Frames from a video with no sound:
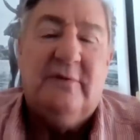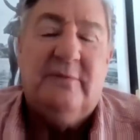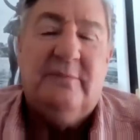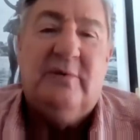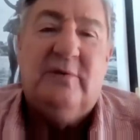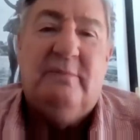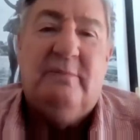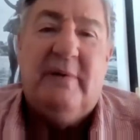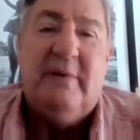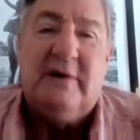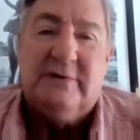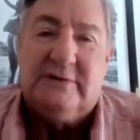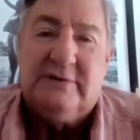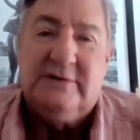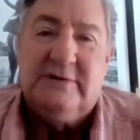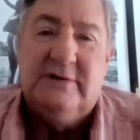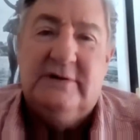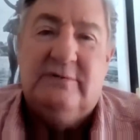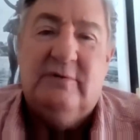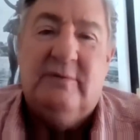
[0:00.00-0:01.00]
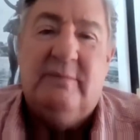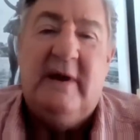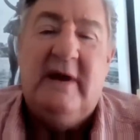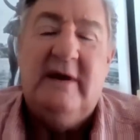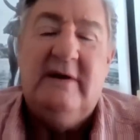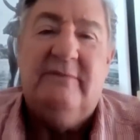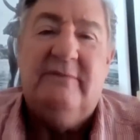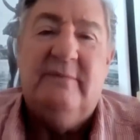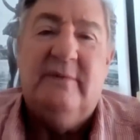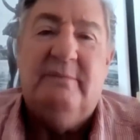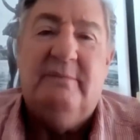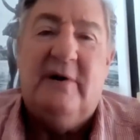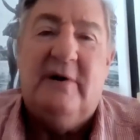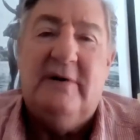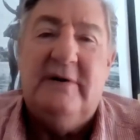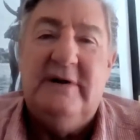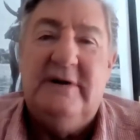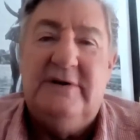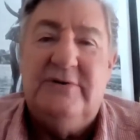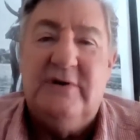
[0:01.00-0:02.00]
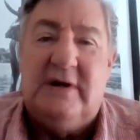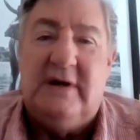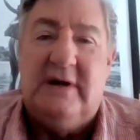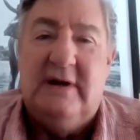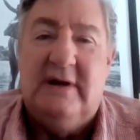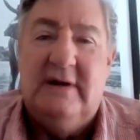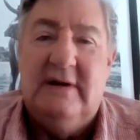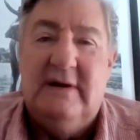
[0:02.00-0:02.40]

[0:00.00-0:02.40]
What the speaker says: football posts that were made of mopani tree.